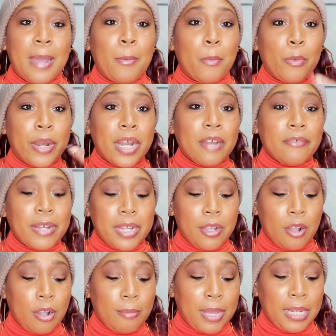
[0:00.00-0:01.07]
I'm wearing
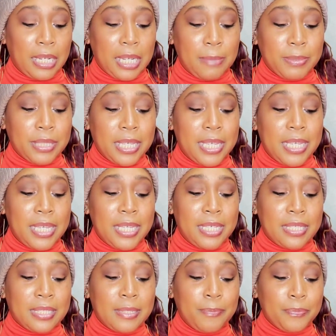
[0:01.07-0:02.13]
on my lips
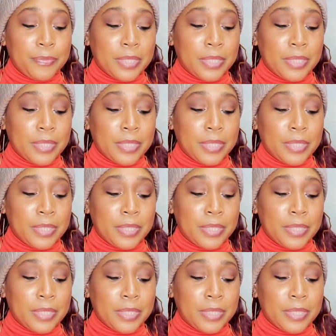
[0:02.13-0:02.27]
is